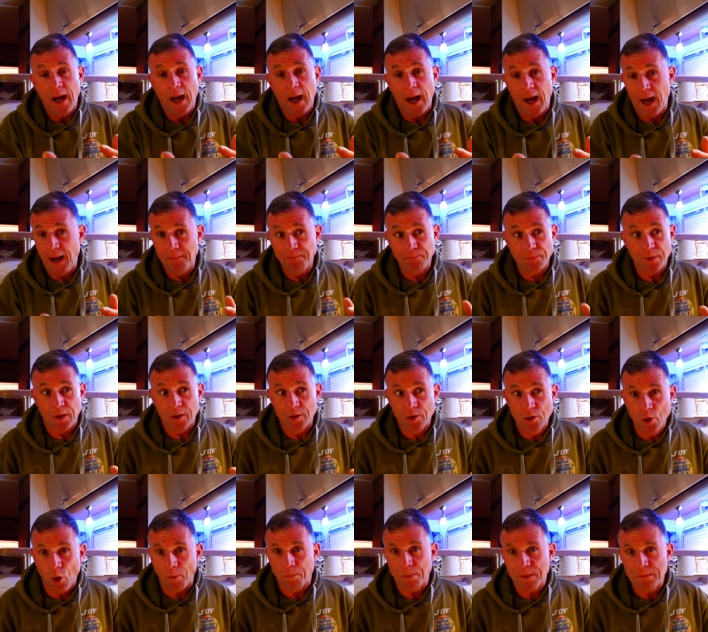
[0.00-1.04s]
um,
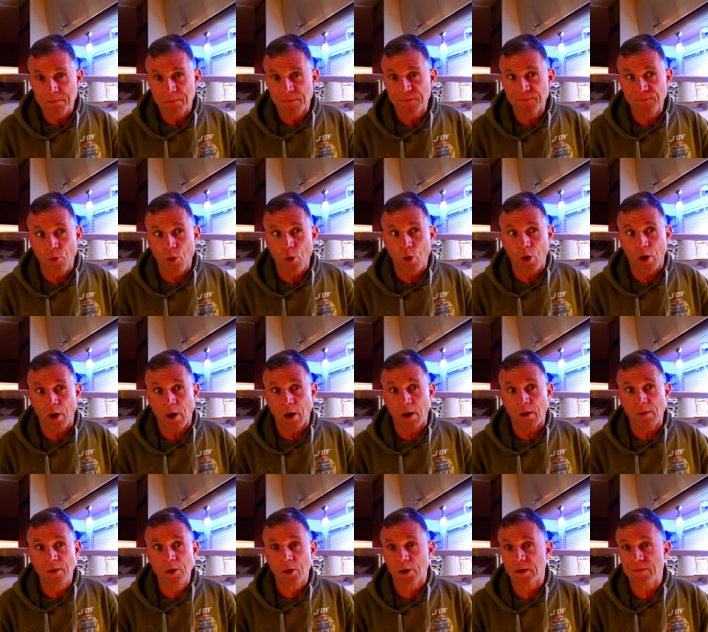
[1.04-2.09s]
not been
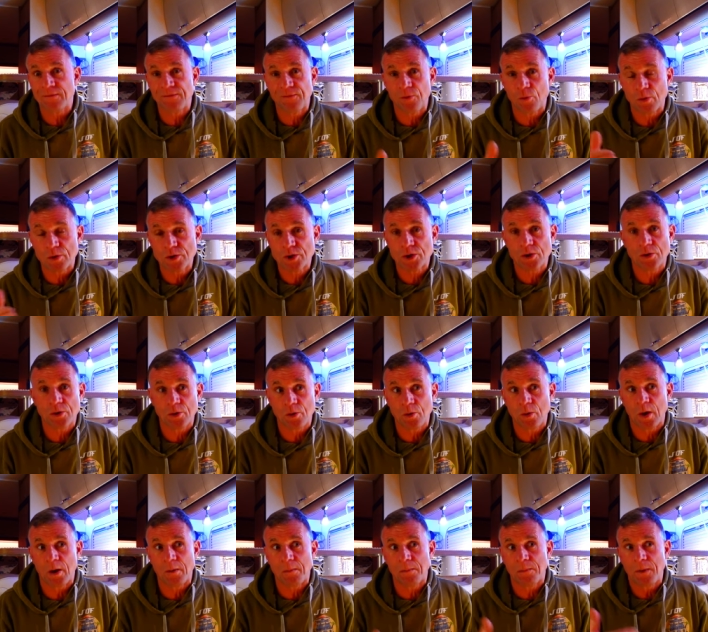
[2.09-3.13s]
before, looking forward
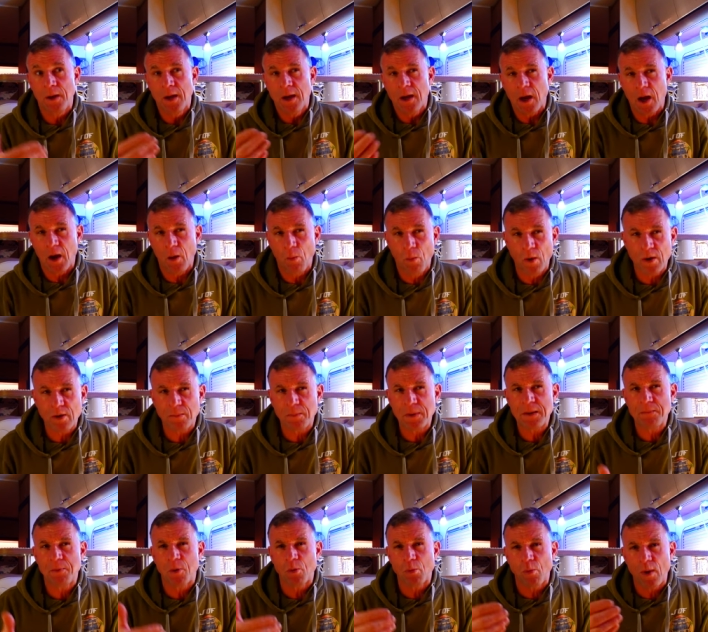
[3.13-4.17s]
to uh, uh, what do
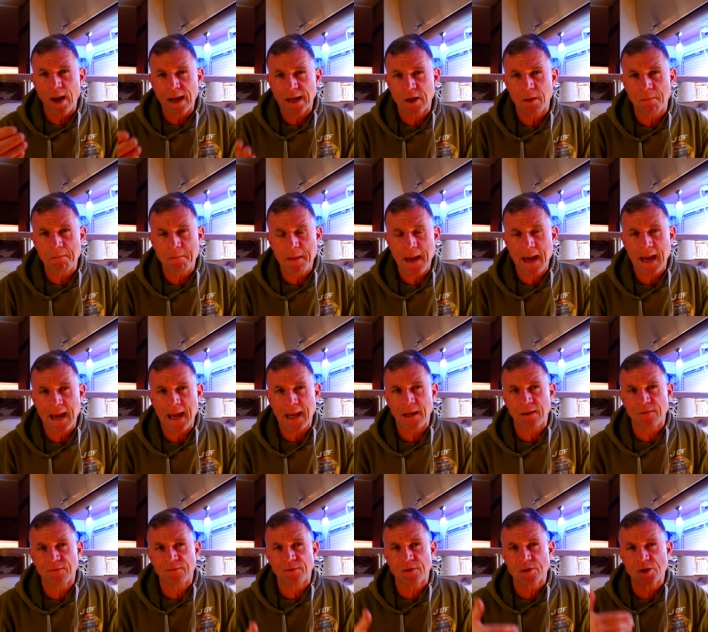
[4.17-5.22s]
people
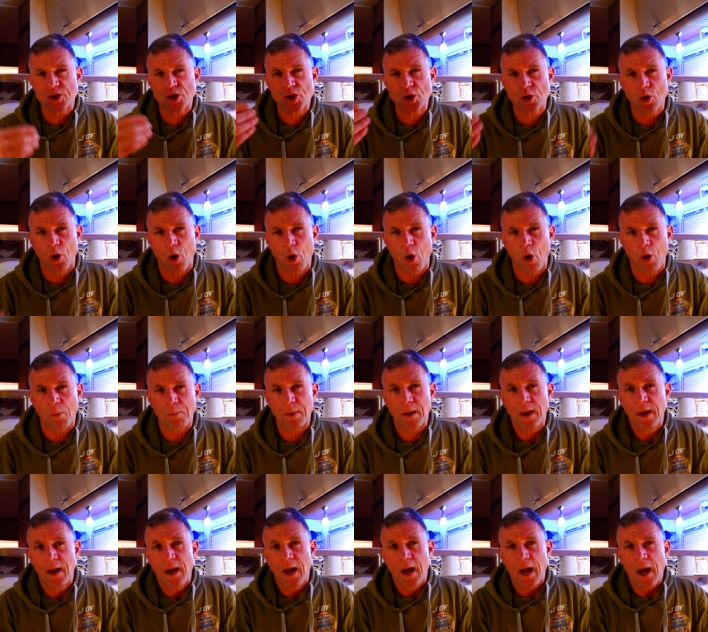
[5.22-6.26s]
recommend to stop.
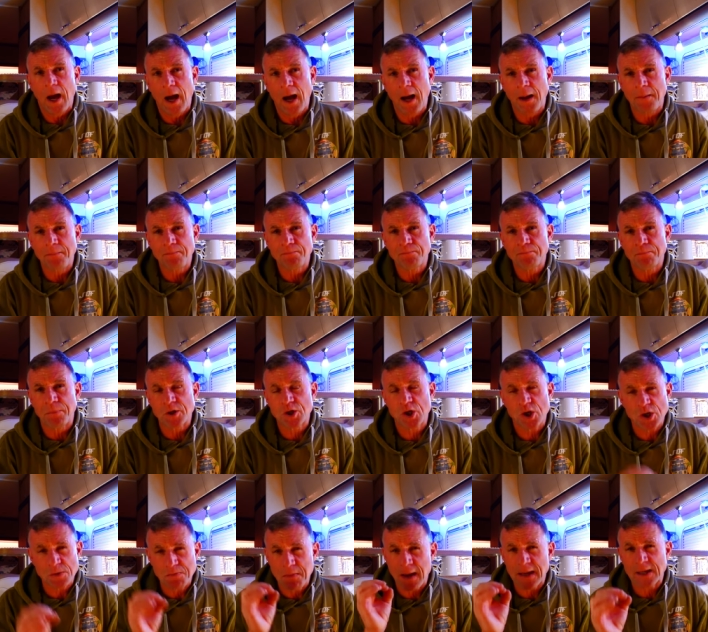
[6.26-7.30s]
Um, but
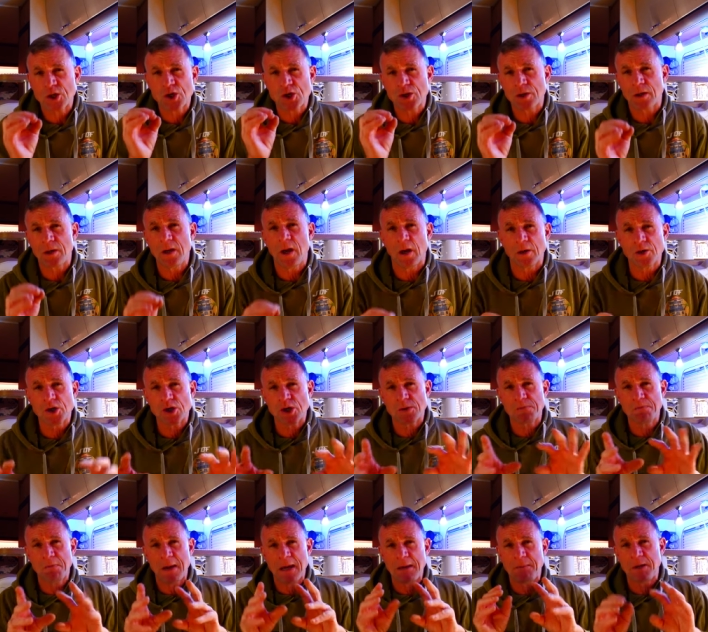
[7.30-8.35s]
just make sure, you know,
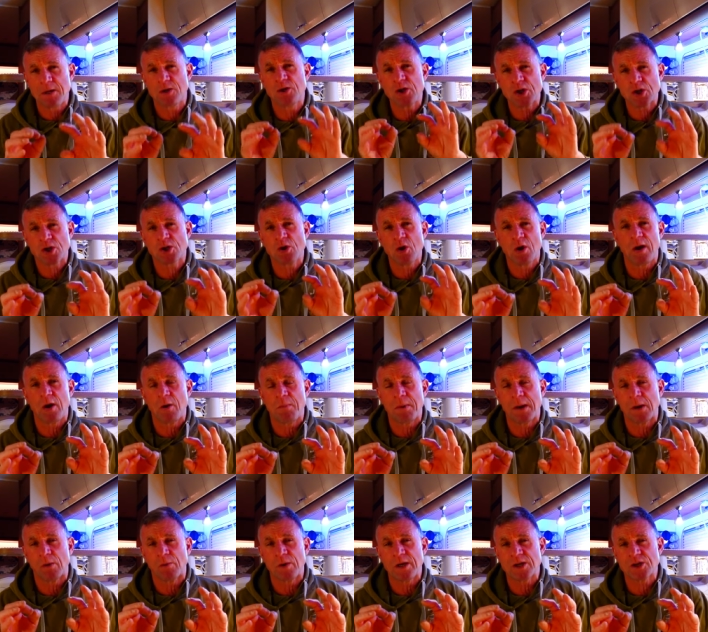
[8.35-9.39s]
just maybe just do a little
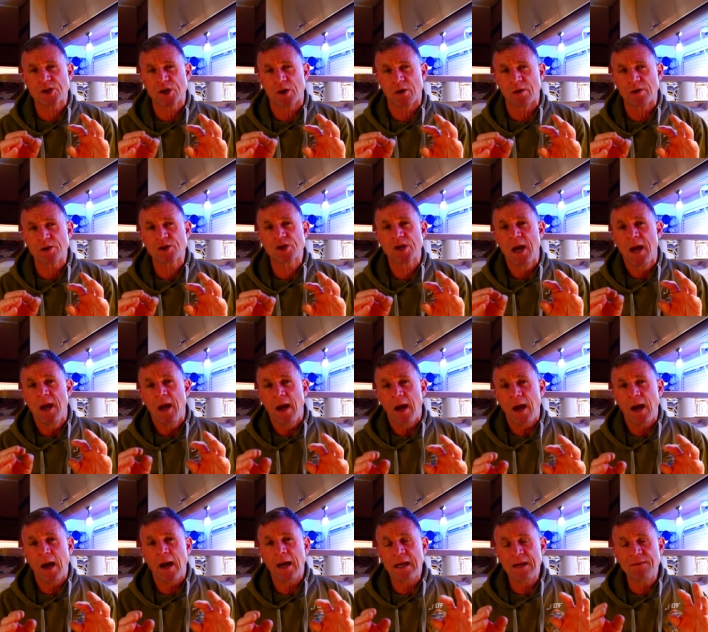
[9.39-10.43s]
bit of research.
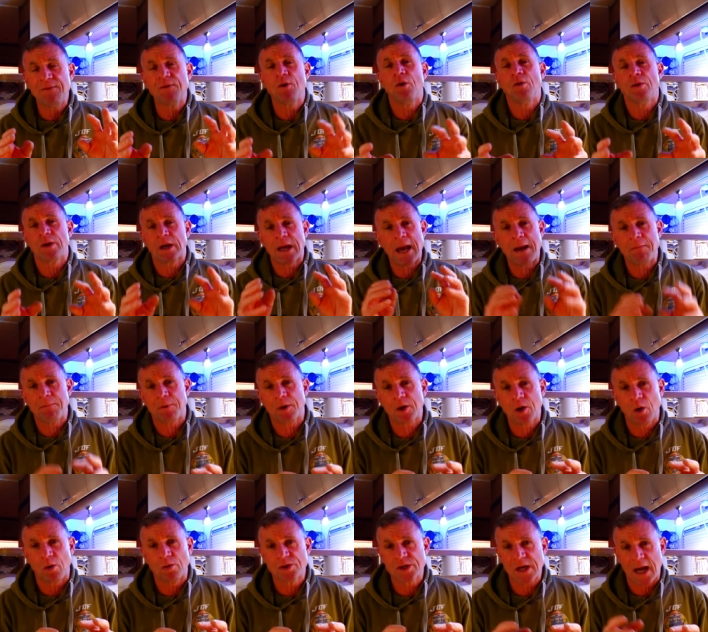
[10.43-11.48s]
Uh, even on the camper
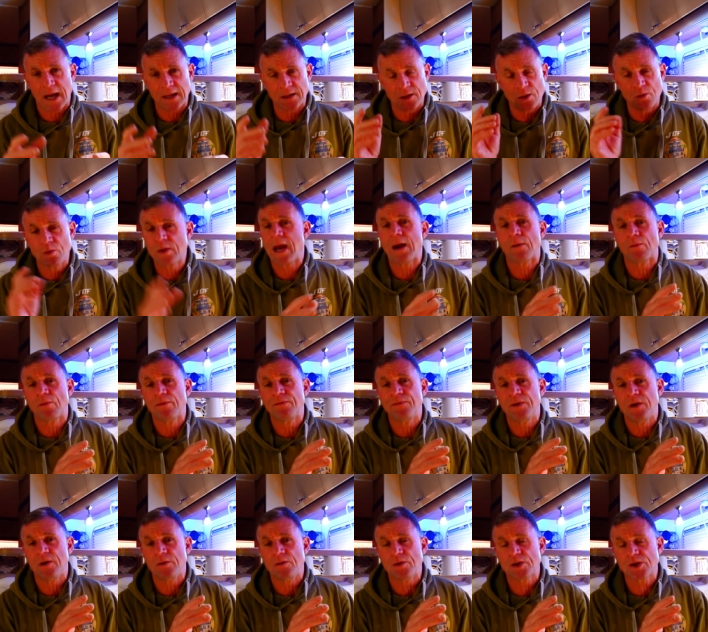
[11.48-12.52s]
contact, you get
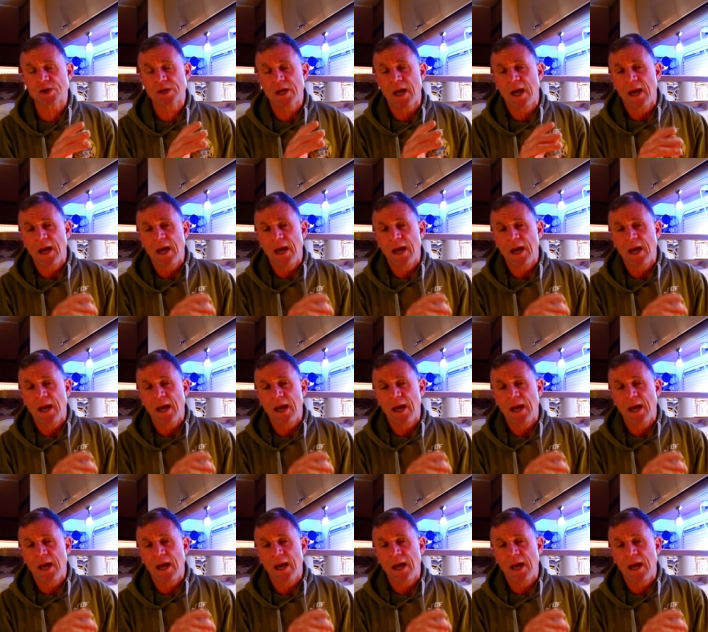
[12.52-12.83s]
reviews